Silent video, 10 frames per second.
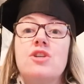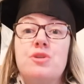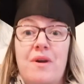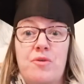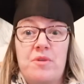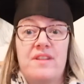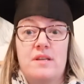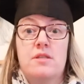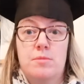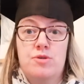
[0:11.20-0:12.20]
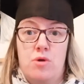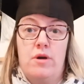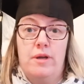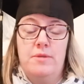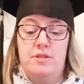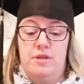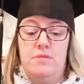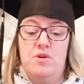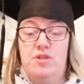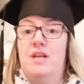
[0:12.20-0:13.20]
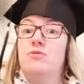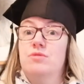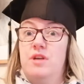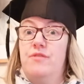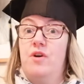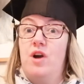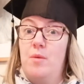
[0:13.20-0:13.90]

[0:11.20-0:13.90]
to everybody that's subscribed to my channel so far